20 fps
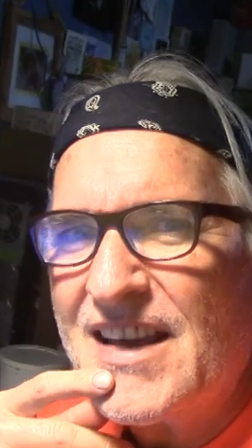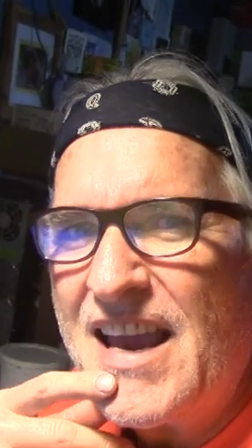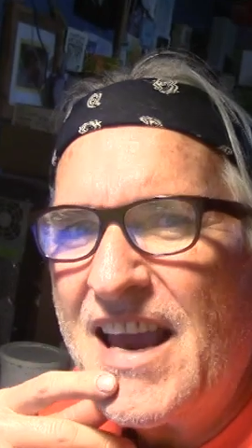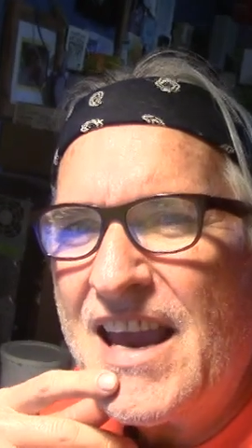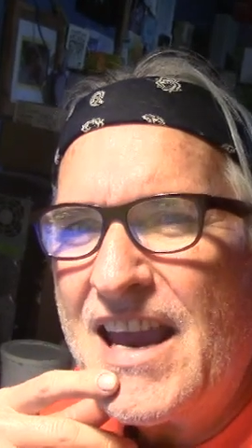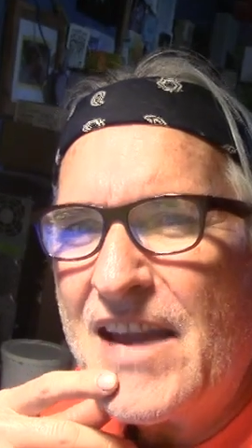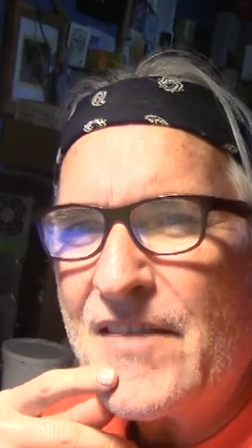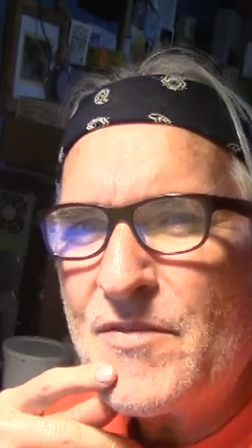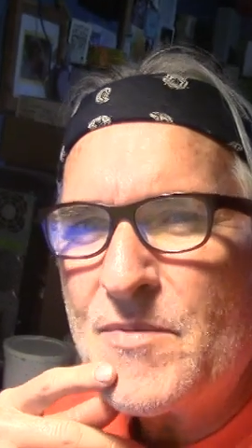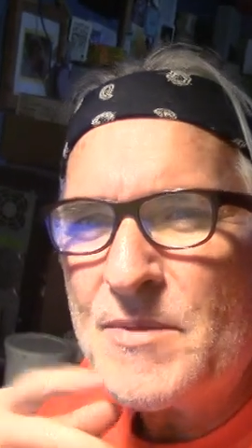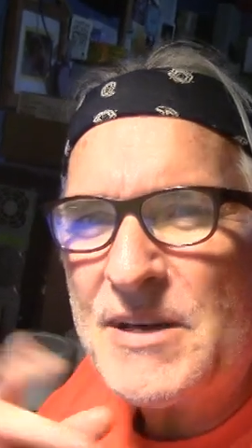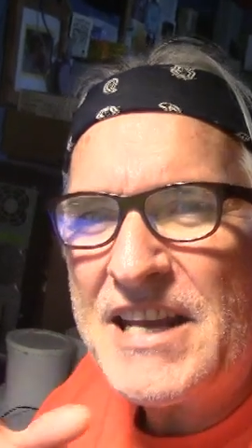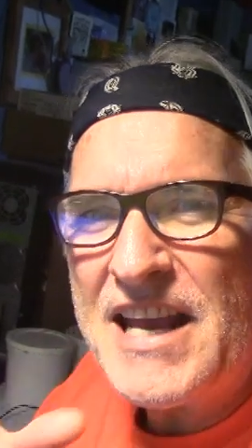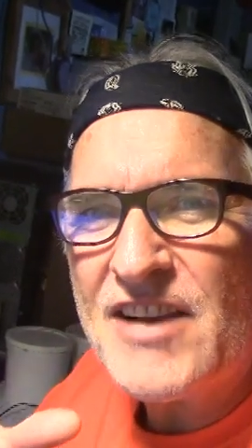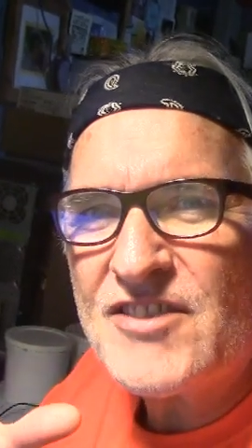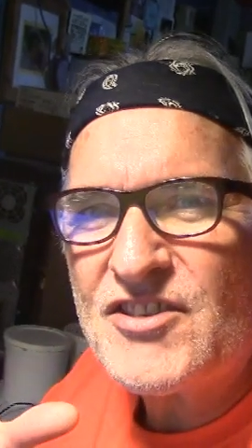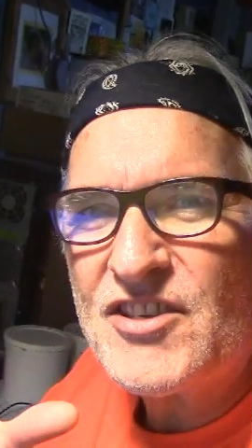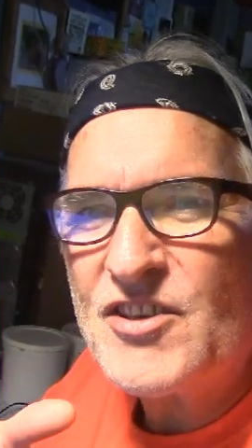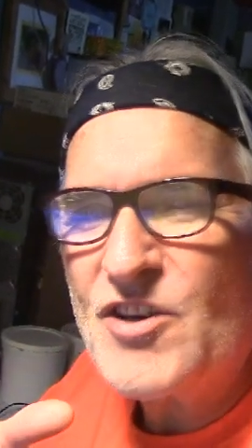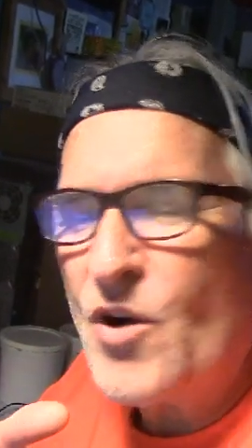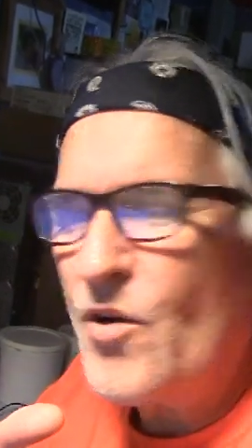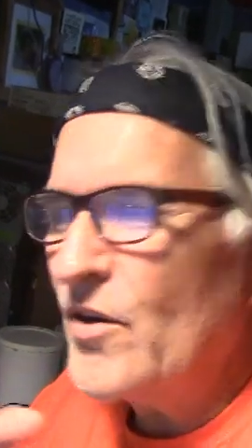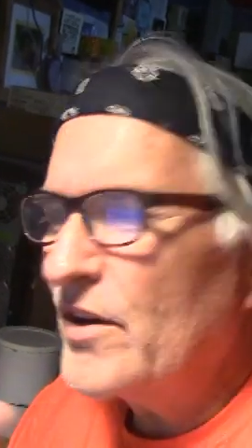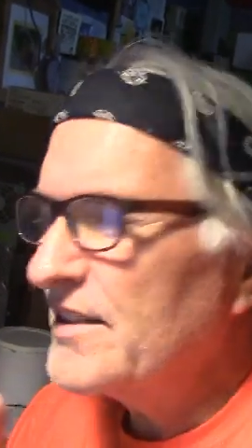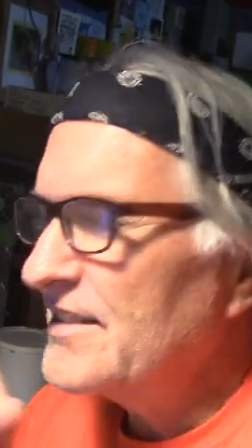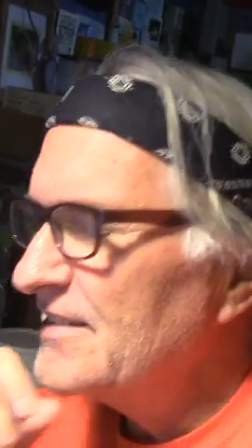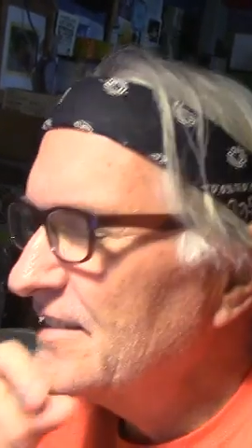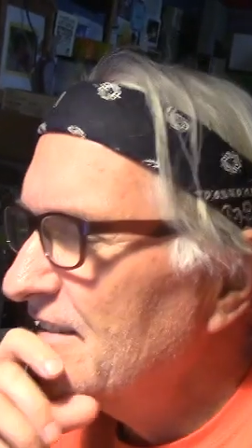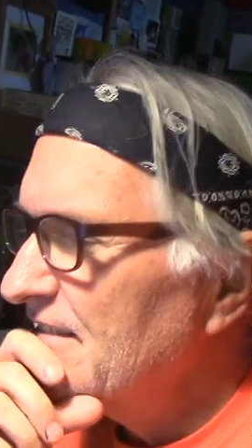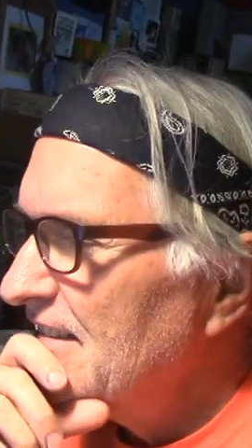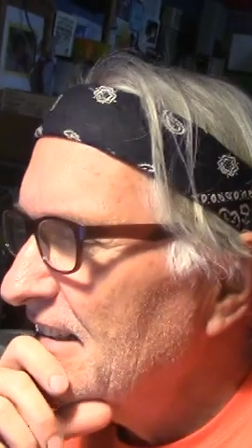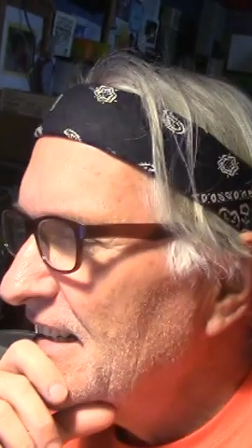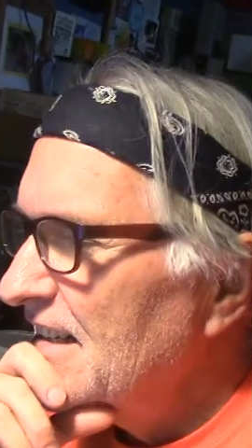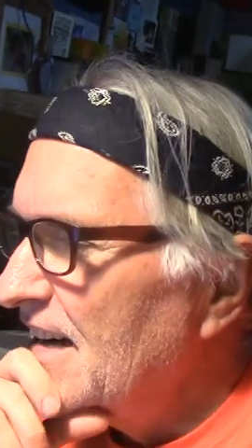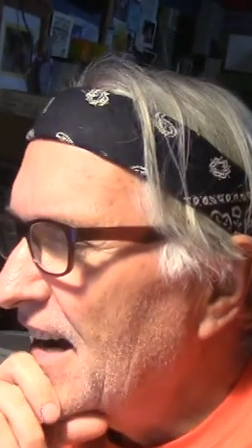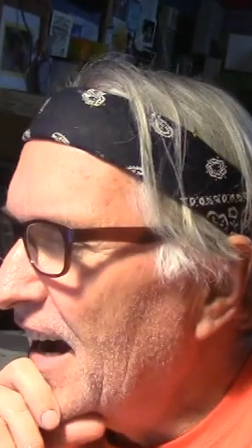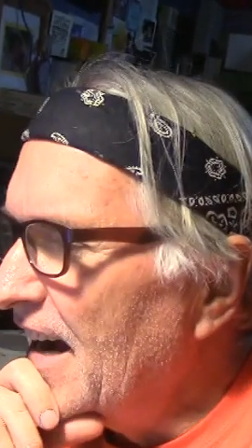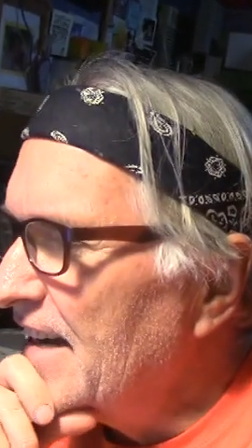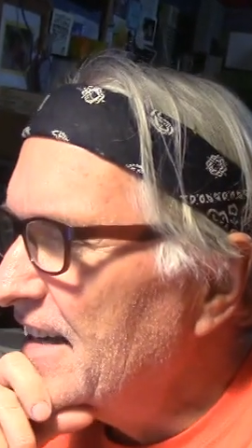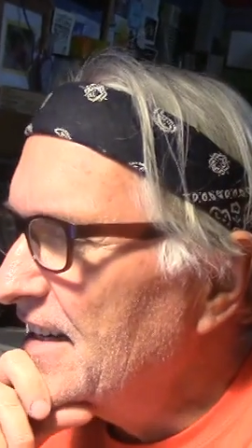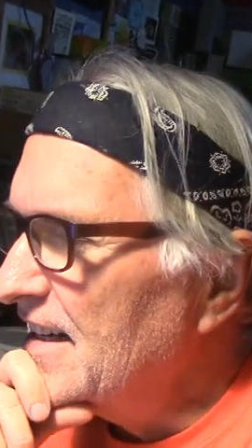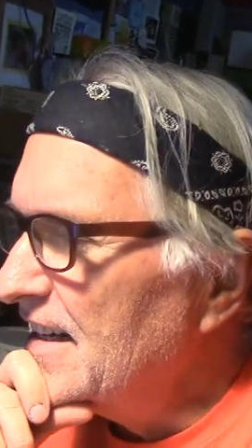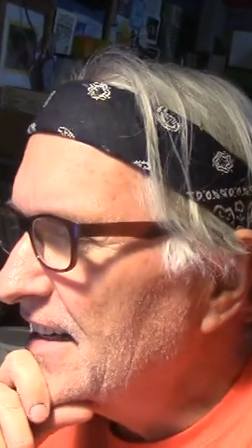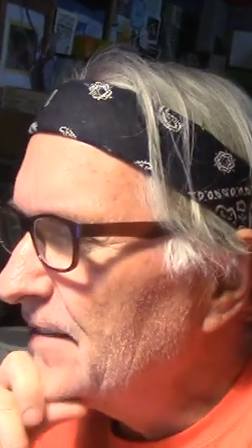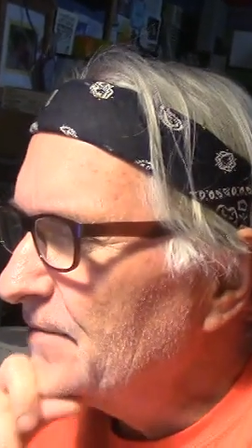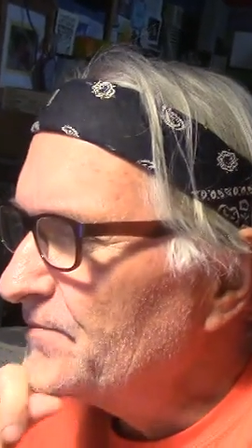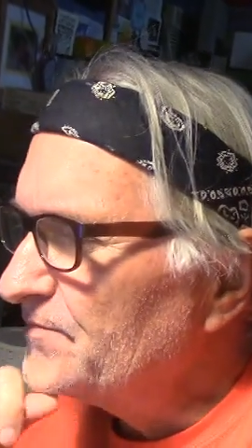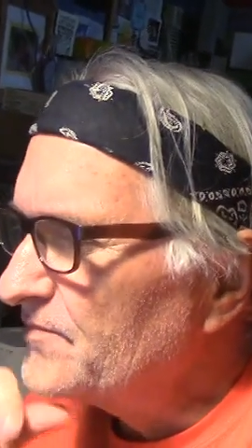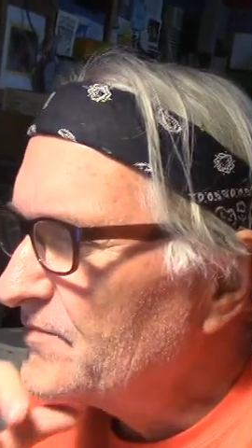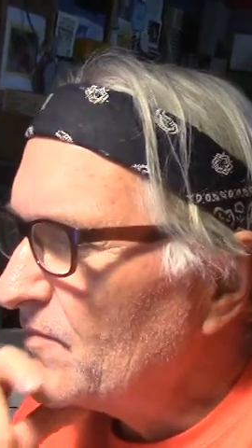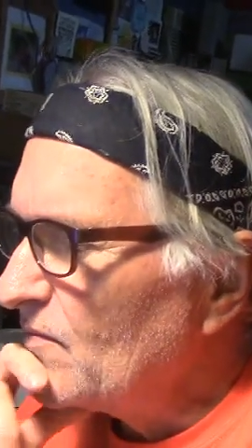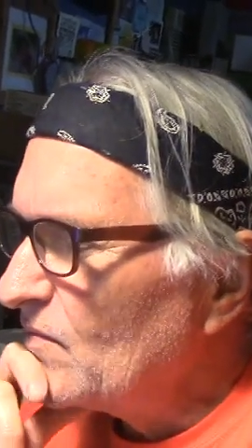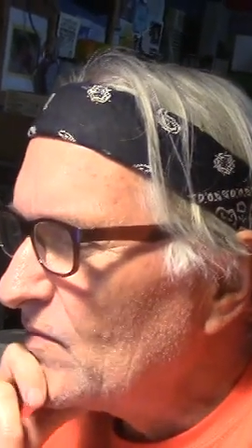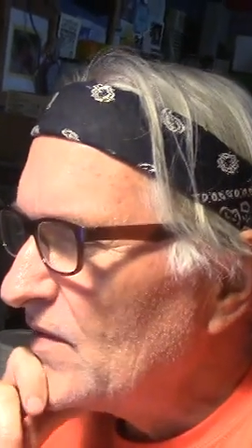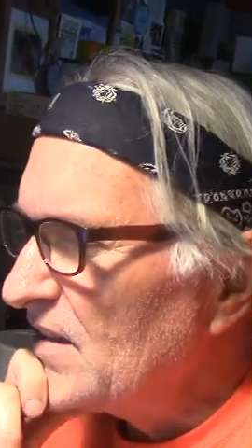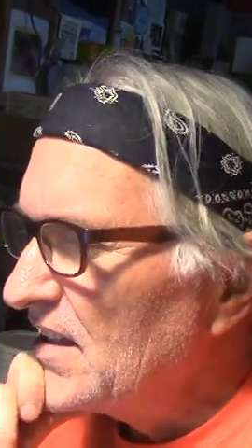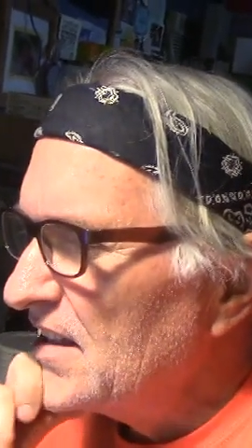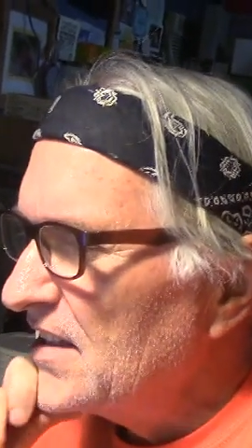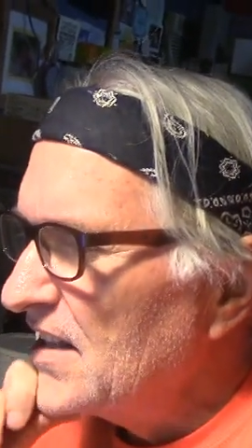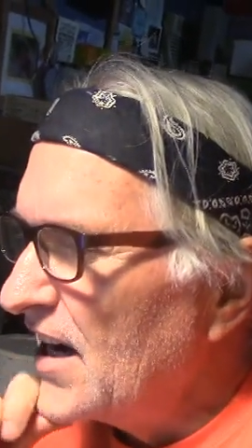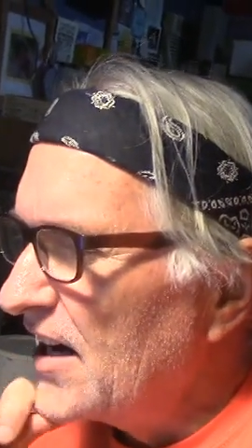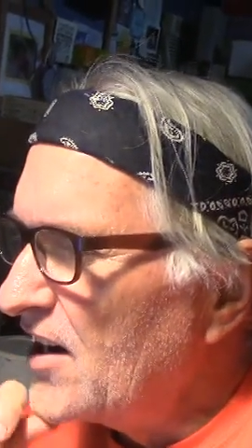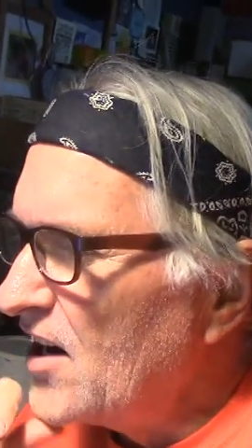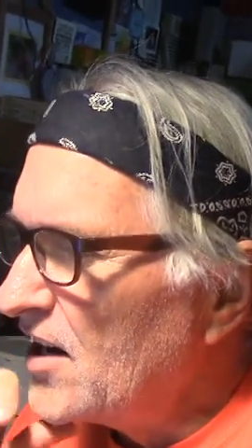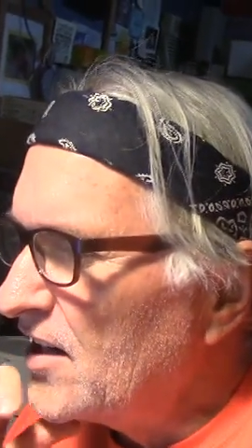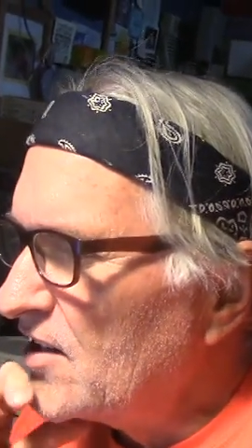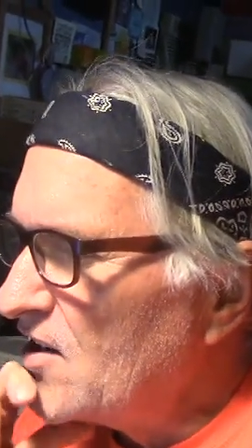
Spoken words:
Hey everybody, how's it going? I got